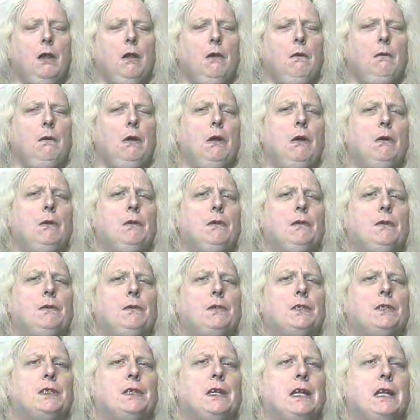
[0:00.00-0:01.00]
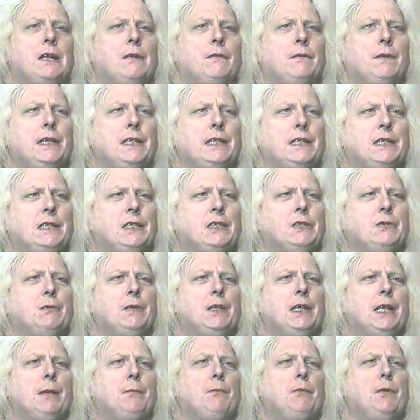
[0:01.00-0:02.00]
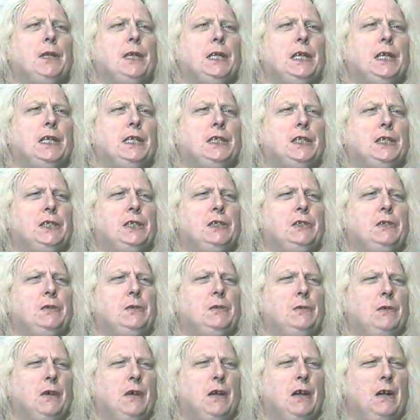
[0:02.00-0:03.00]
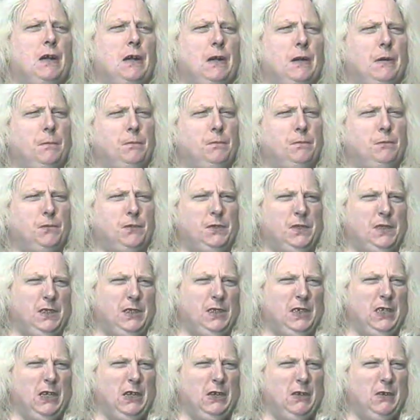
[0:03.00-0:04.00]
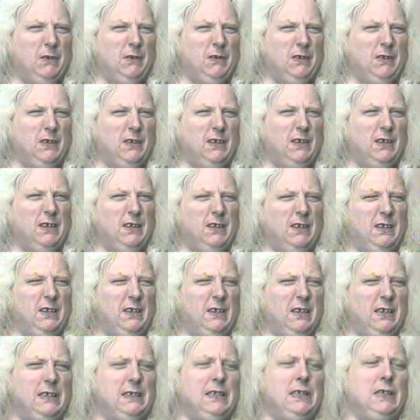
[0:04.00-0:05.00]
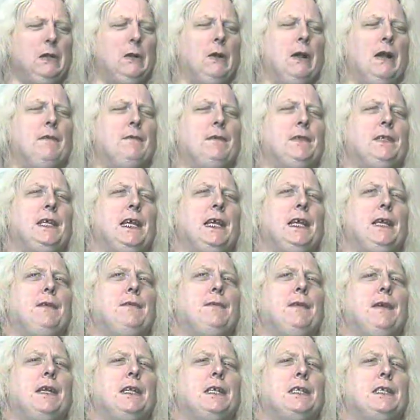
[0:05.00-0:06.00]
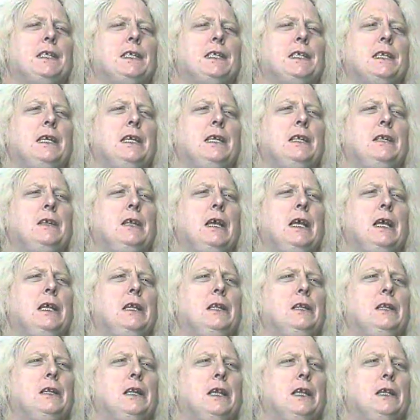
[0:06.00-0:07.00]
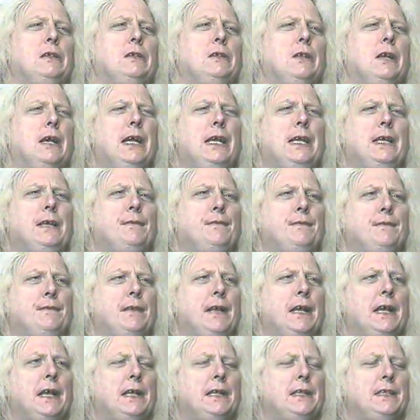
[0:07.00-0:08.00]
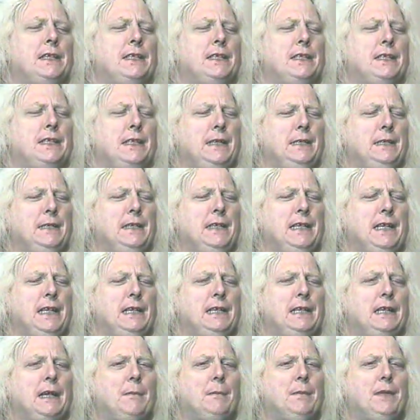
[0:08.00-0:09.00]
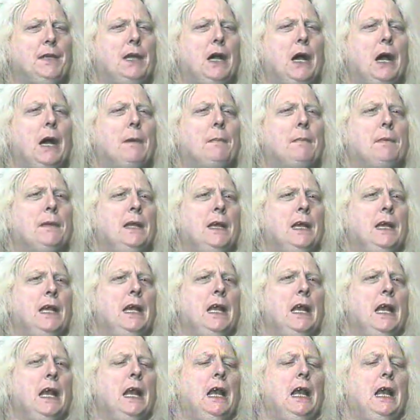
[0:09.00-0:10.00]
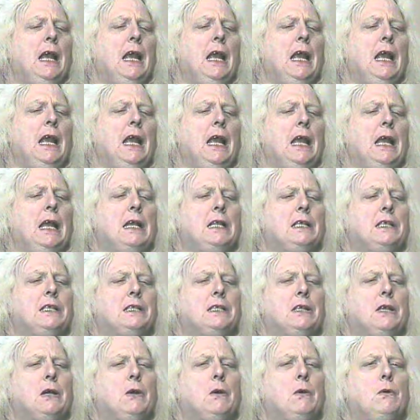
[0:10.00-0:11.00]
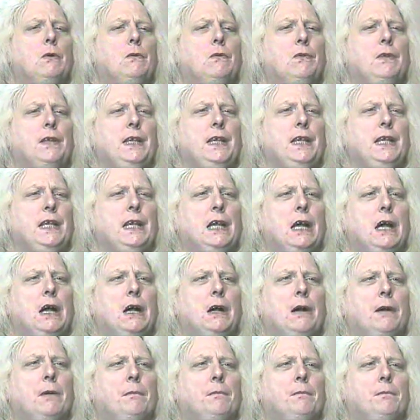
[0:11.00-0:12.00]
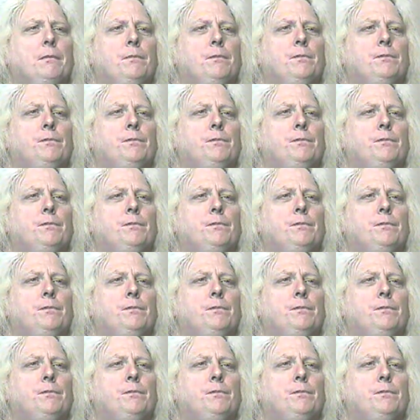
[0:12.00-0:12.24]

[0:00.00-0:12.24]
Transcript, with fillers: Well, there was a lot of reasons we kept running into, um, you know, you know, everyday events in, in, in life that seemed to keep coming up. And so the, um,